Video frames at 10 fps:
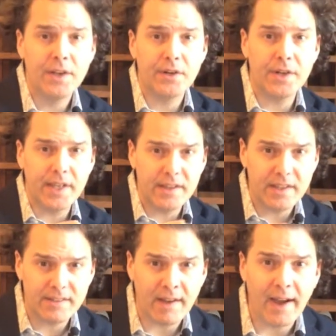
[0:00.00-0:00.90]
You're going to get the
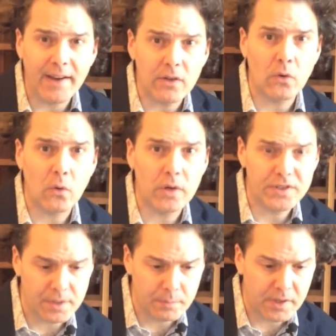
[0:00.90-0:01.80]
entire
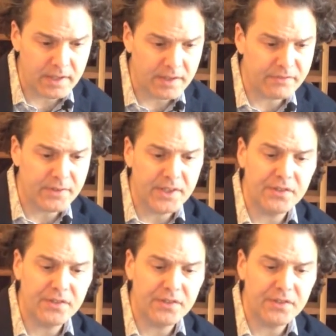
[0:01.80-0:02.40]
course completely free.